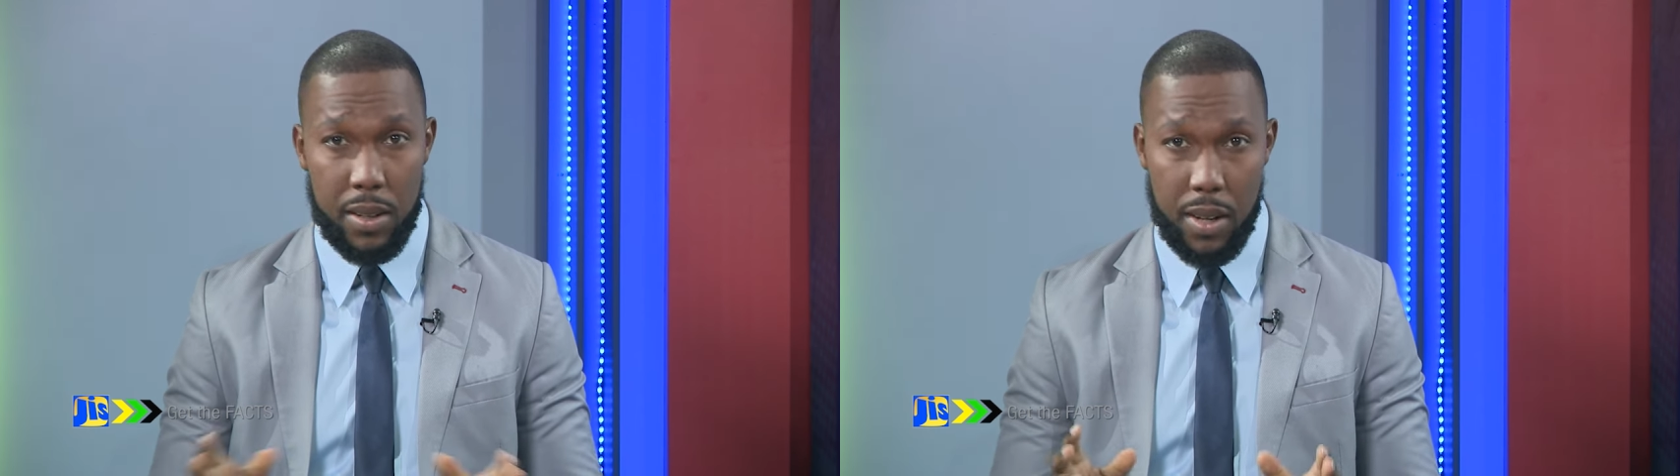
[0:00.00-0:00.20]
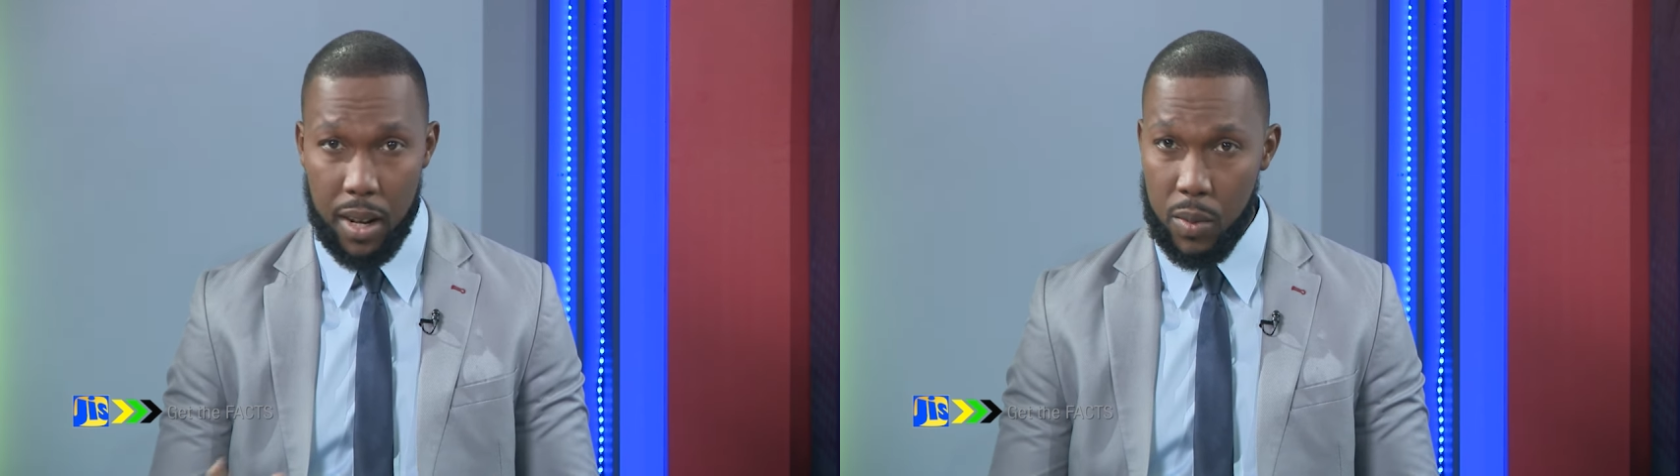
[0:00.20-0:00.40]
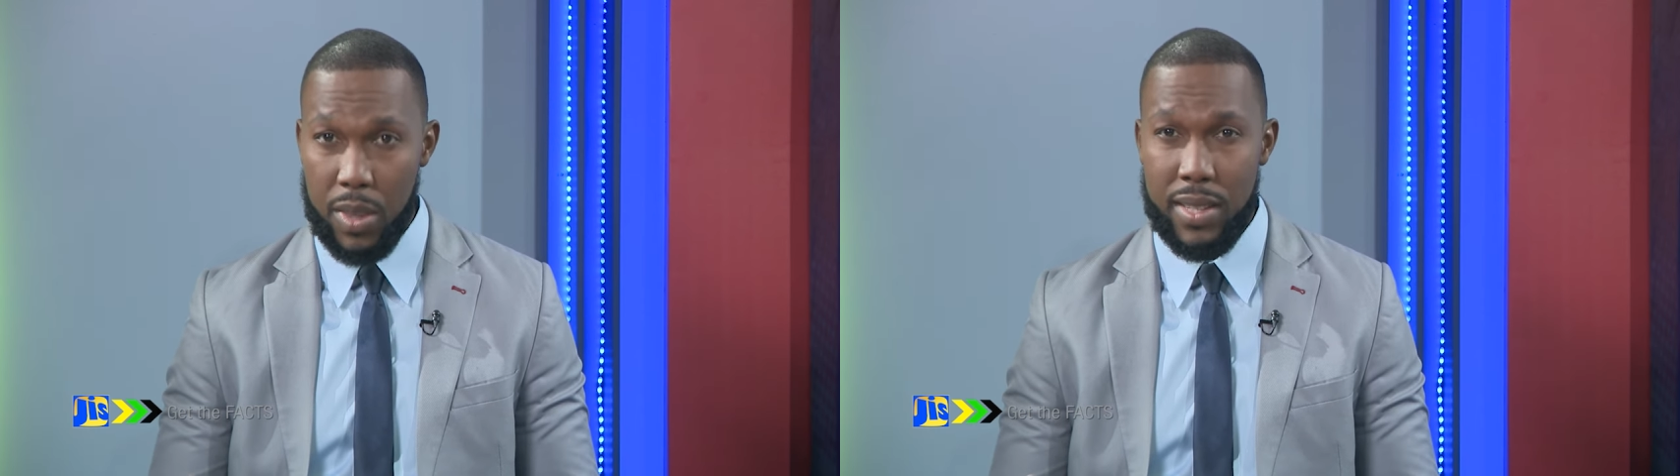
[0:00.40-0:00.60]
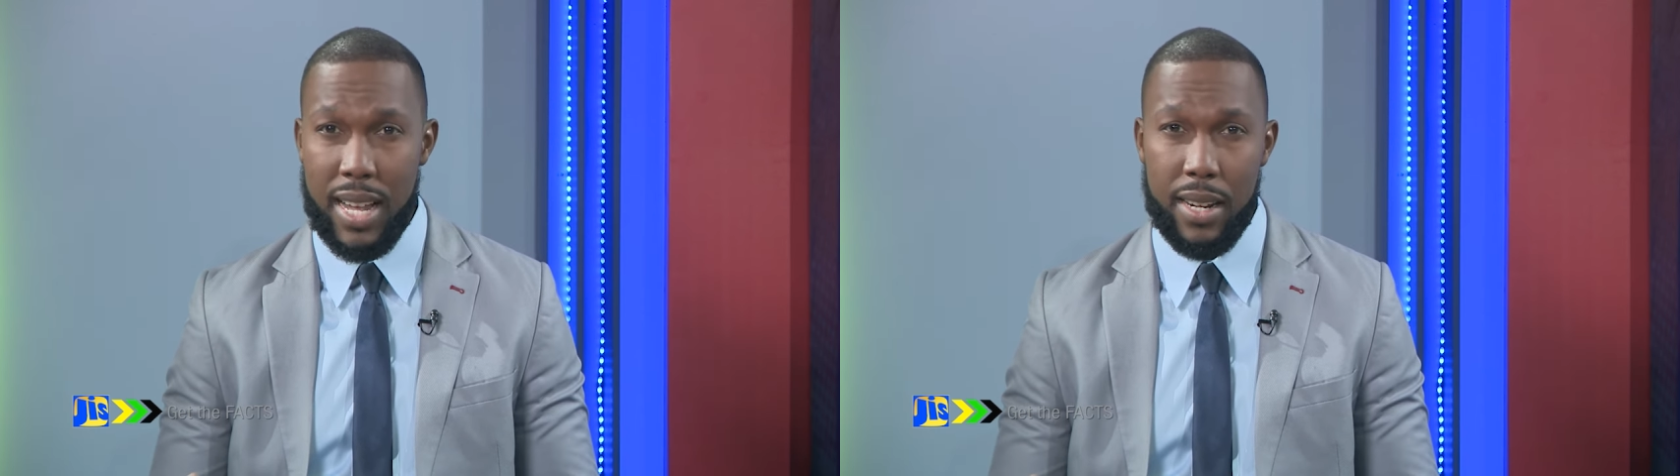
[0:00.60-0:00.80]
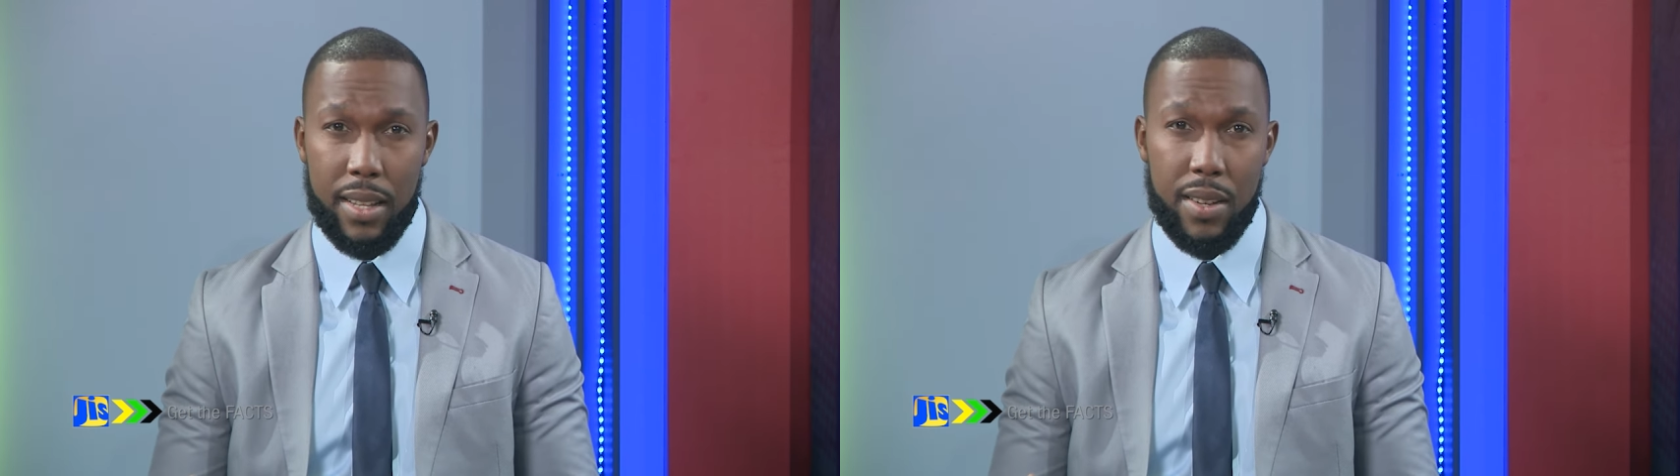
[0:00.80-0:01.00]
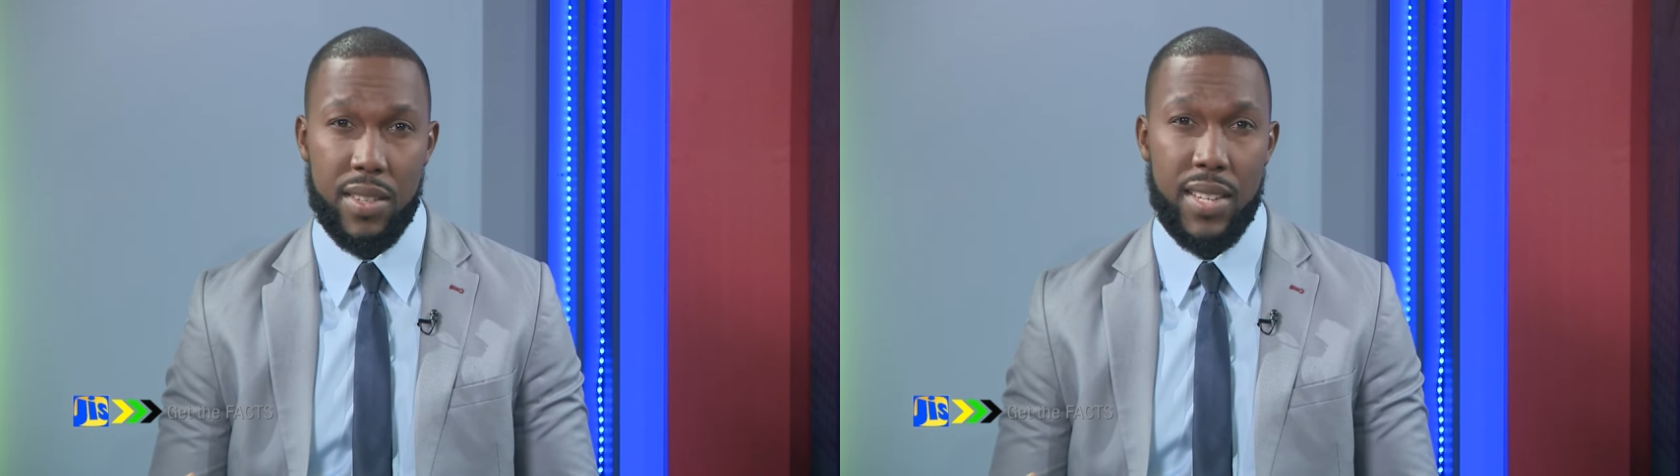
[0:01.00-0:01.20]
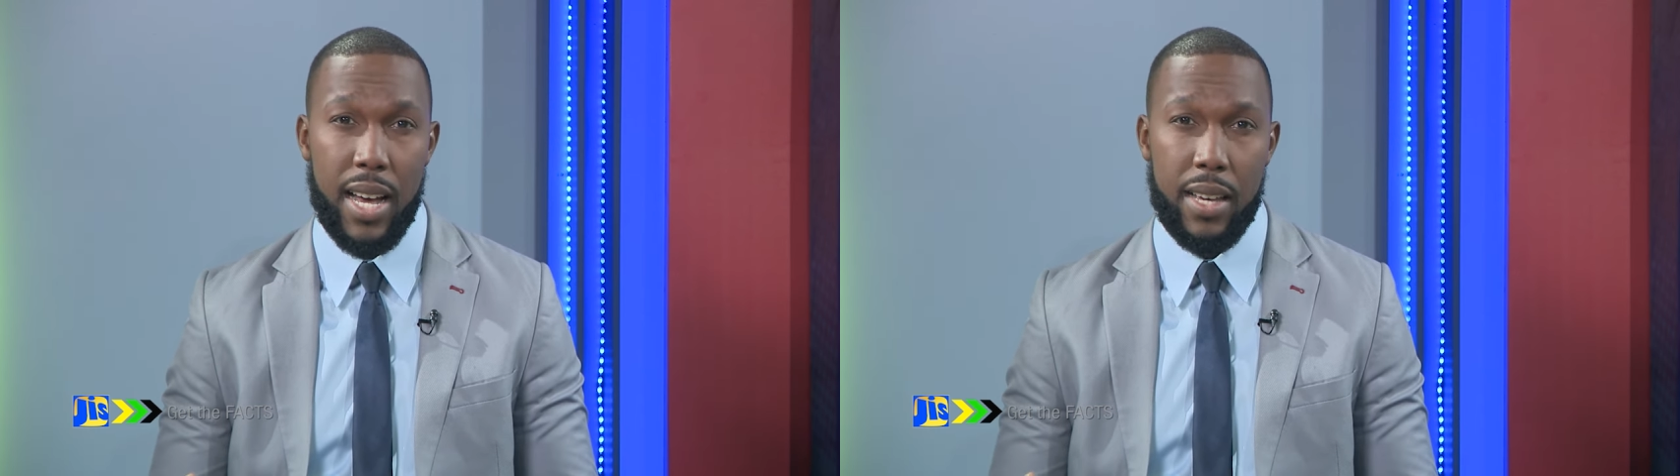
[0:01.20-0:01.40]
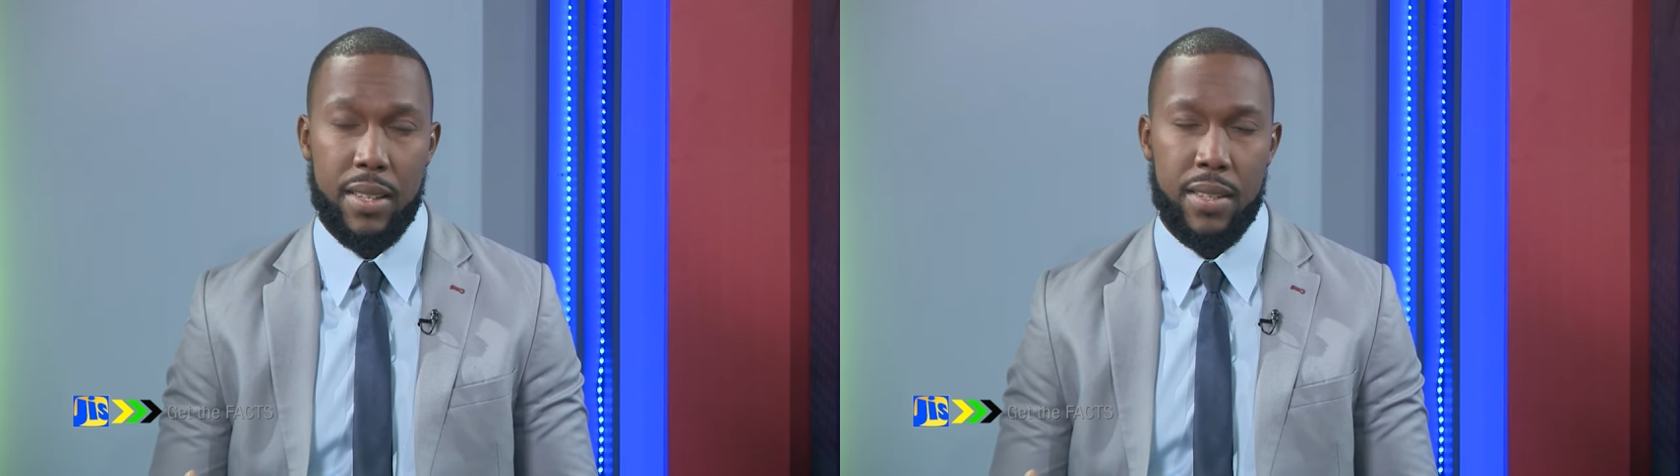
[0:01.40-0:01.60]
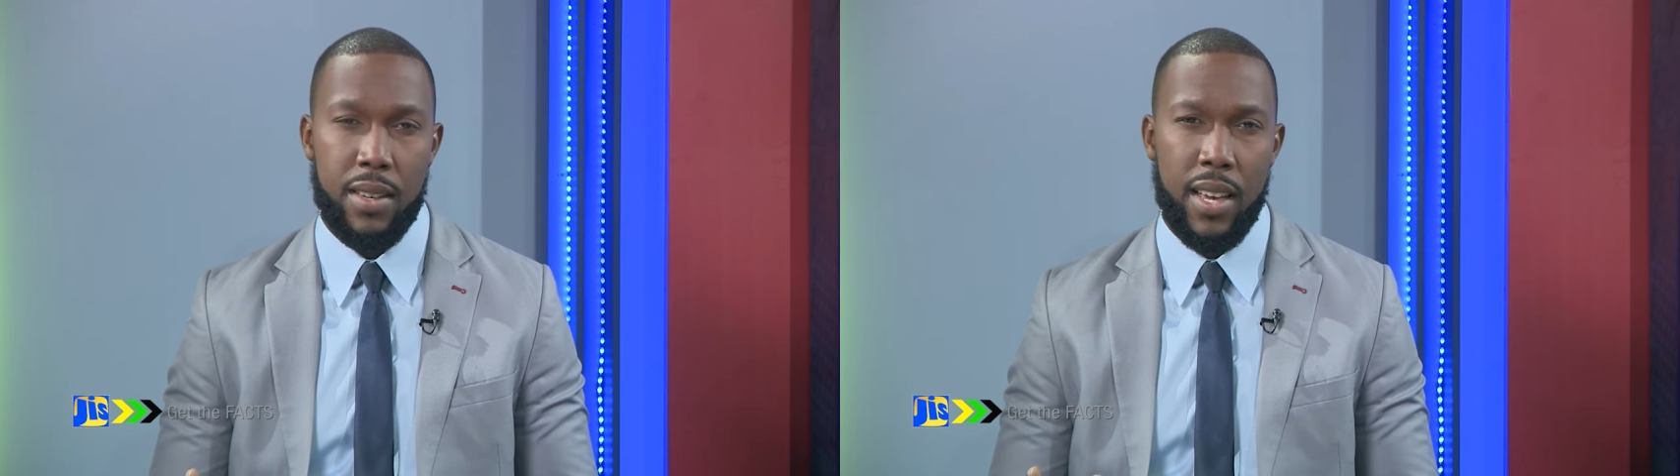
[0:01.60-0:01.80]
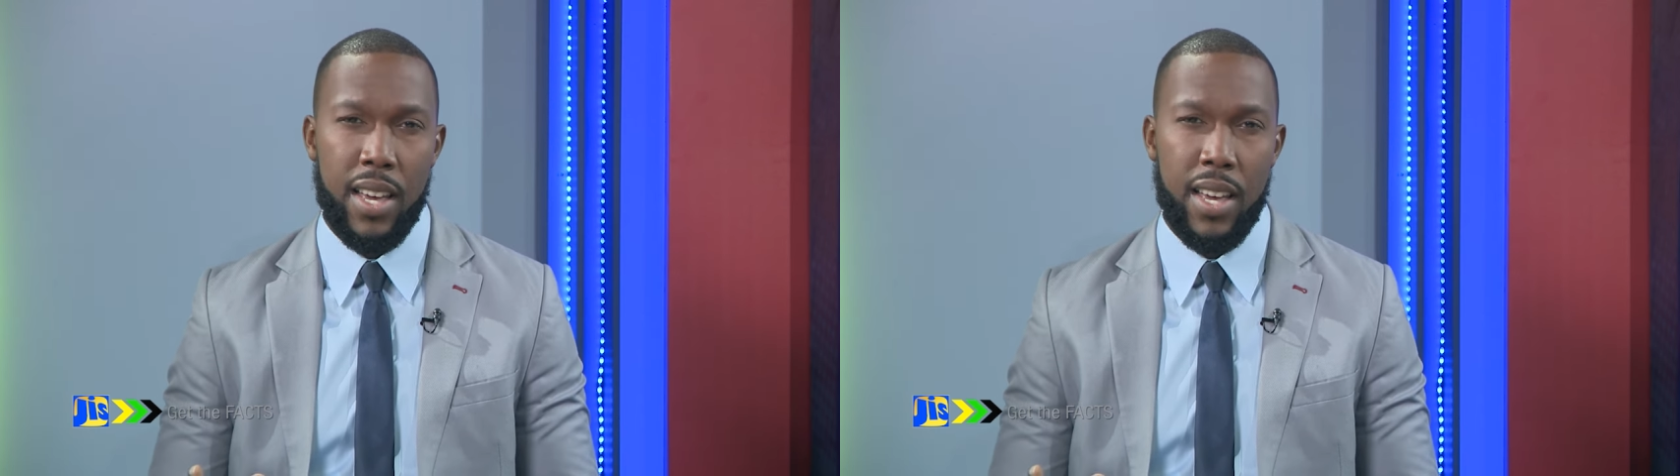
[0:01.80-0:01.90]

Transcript: notwithstanding their size.